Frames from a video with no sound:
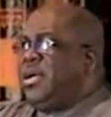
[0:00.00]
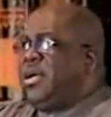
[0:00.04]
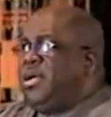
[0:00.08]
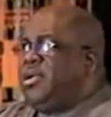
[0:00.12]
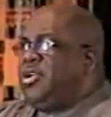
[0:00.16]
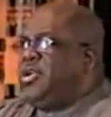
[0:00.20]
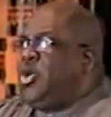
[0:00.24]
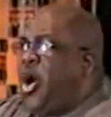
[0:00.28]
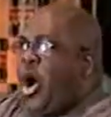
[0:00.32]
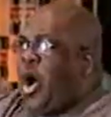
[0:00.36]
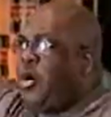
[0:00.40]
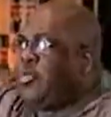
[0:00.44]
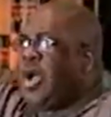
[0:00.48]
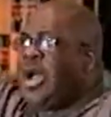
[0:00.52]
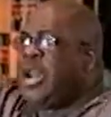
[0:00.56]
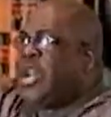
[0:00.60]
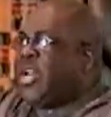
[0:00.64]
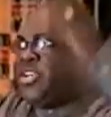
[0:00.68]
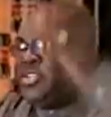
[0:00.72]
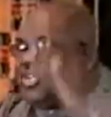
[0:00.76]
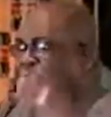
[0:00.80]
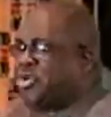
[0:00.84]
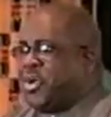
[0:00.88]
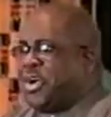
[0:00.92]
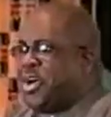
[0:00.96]
You're
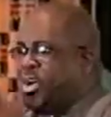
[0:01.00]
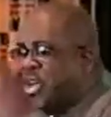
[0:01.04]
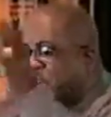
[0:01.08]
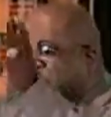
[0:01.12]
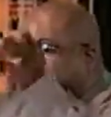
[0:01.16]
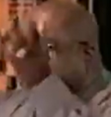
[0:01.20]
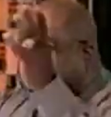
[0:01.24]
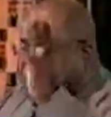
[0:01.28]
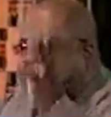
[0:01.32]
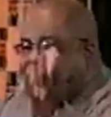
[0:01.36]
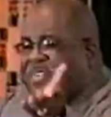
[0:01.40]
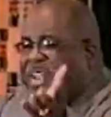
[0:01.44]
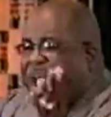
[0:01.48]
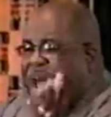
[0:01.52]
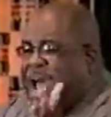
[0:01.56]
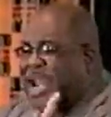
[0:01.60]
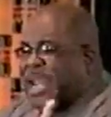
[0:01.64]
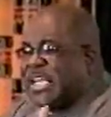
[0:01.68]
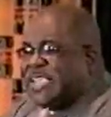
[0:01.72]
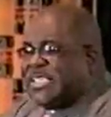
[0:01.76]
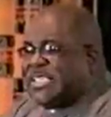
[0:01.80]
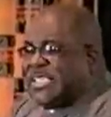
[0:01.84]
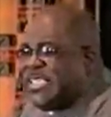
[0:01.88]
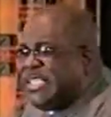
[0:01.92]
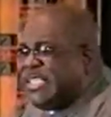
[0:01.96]
already trillions of
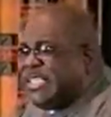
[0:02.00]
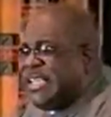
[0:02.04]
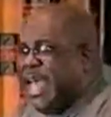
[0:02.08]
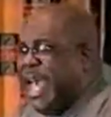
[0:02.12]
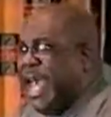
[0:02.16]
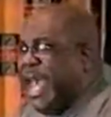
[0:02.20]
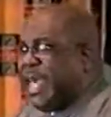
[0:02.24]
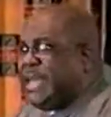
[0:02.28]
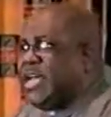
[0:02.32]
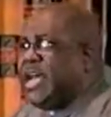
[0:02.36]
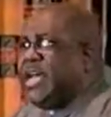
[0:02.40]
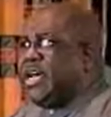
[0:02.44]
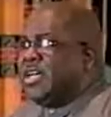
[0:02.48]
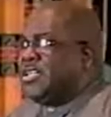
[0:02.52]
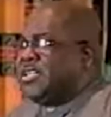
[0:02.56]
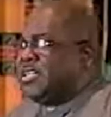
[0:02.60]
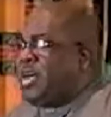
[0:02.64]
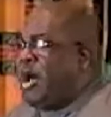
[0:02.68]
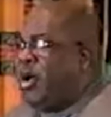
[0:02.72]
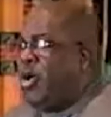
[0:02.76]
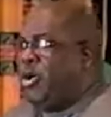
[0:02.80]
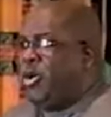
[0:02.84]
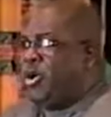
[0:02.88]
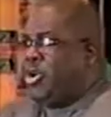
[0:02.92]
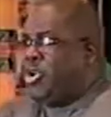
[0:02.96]
dollars in debt.
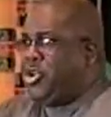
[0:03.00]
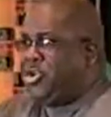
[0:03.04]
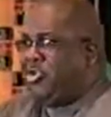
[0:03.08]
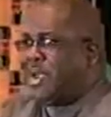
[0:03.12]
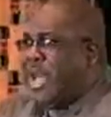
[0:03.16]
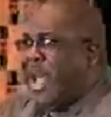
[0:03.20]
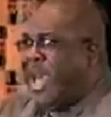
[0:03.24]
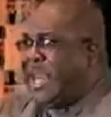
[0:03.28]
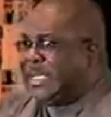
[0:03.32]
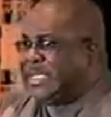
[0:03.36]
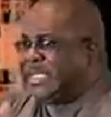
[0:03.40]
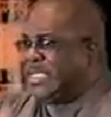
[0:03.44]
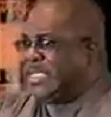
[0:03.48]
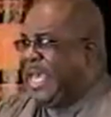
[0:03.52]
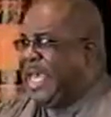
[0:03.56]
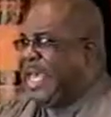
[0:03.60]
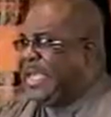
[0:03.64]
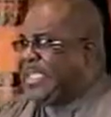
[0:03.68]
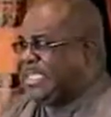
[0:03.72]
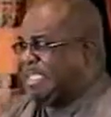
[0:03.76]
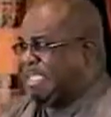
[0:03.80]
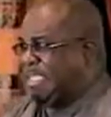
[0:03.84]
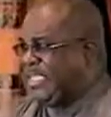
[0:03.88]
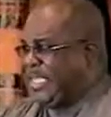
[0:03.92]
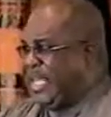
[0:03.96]
So the United
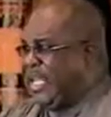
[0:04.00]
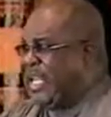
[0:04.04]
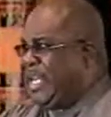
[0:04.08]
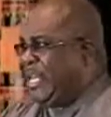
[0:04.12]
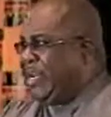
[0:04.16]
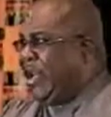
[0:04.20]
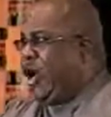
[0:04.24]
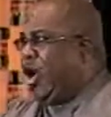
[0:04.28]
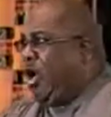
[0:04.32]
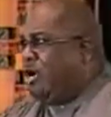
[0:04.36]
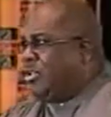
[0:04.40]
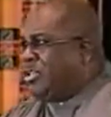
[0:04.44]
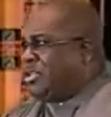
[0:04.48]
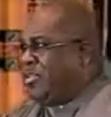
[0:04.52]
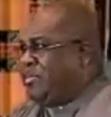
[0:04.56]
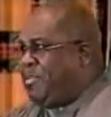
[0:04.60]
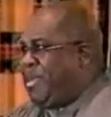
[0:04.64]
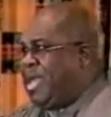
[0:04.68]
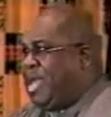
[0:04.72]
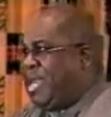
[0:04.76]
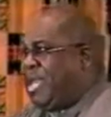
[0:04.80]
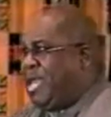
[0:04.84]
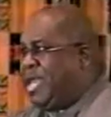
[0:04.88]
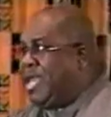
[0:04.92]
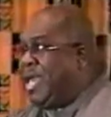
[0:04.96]
States Senate holds a
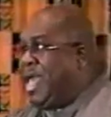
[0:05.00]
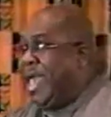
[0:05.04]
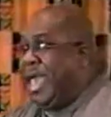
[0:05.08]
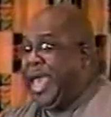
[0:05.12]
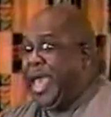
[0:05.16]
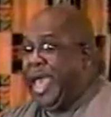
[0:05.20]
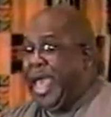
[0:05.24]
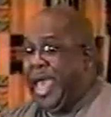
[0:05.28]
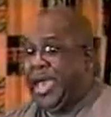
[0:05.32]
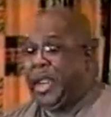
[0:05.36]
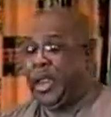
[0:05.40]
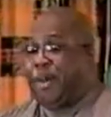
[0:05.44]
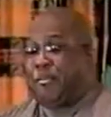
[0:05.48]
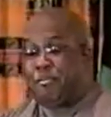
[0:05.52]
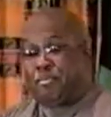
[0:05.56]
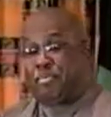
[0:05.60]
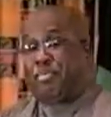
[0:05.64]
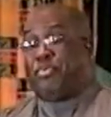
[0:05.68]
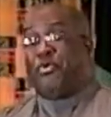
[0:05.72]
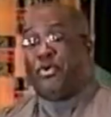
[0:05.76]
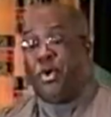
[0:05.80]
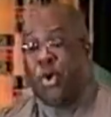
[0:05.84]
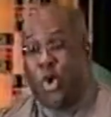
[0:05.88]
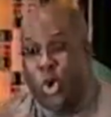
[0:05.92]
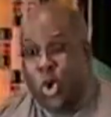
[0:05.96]
meeting and
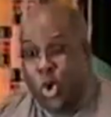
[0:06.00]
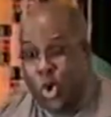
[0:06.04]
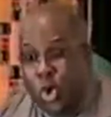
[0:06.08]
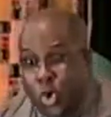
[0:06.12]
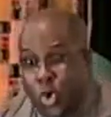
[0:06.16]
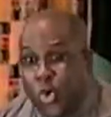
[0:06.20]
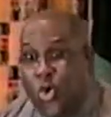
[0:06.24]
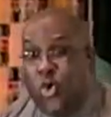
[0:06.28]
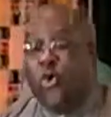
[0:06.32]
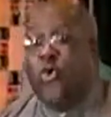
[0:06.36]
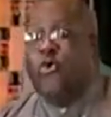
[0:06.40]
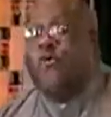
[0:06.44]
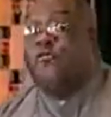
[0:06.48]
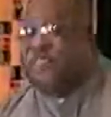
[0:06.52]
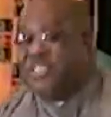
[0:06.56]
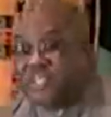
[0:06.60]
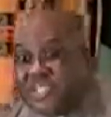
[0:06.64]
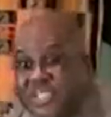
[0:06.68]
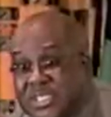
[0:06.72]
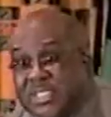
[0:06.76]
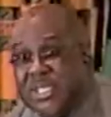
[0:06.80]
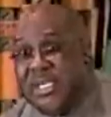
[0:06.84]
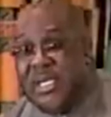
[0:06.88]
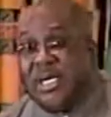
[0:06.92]
approves